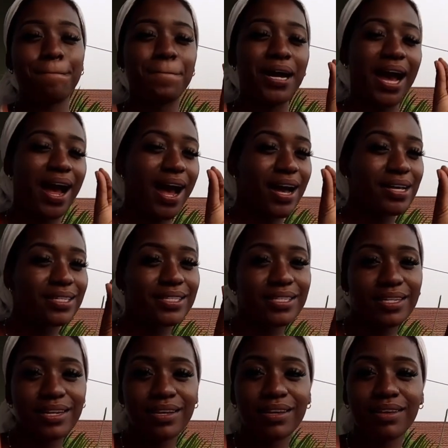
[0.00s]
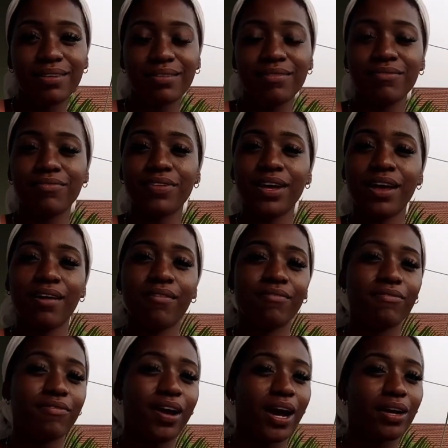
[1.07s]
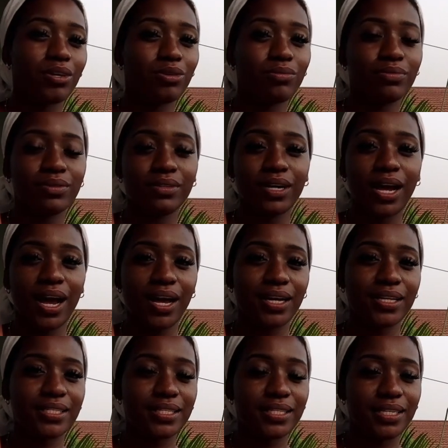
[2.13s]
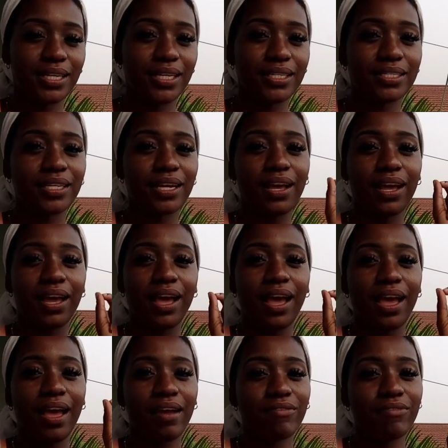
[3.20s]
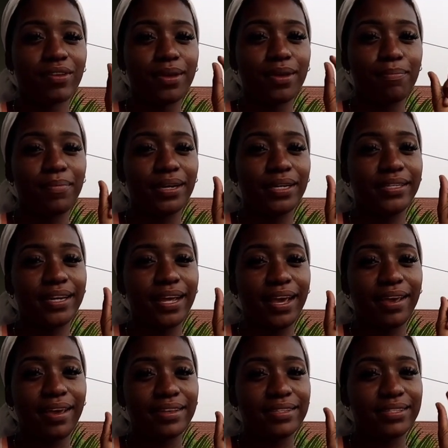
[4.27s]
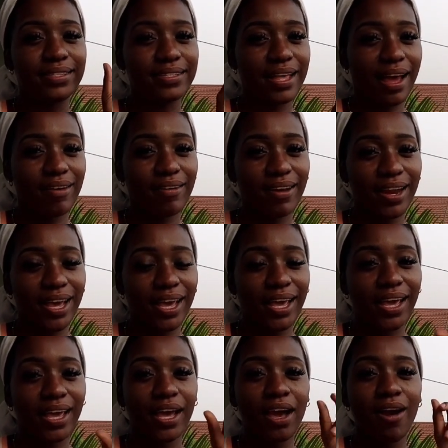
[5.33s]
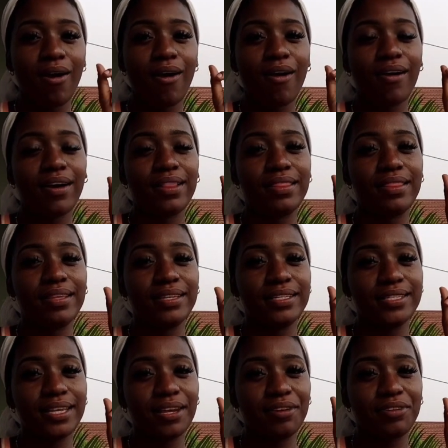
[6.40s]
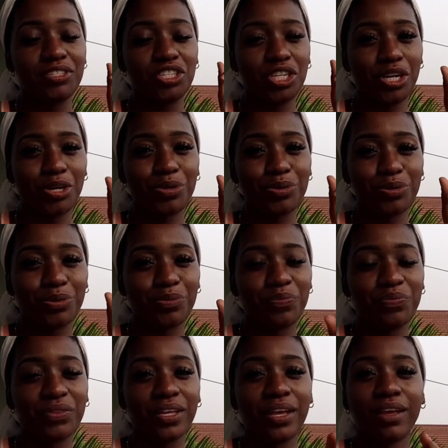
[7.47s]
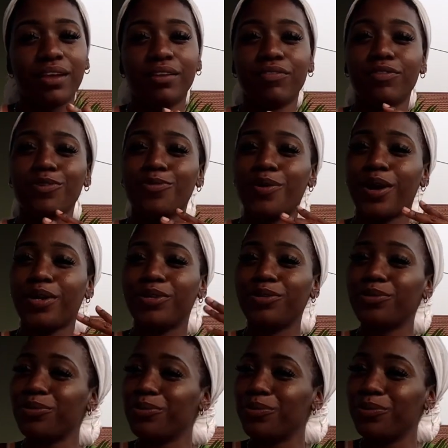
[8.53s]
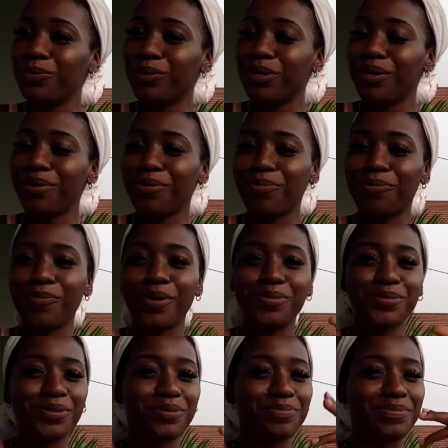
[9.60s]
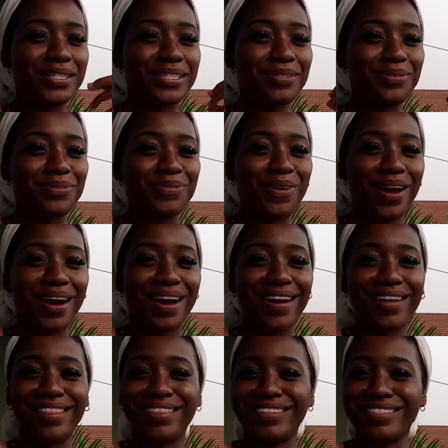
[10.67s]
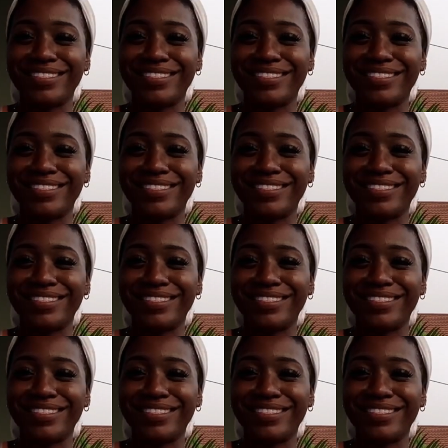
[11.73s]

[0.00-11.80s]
positive valuable content every Monday and Saturday on this here channel. If you are new, welcome to this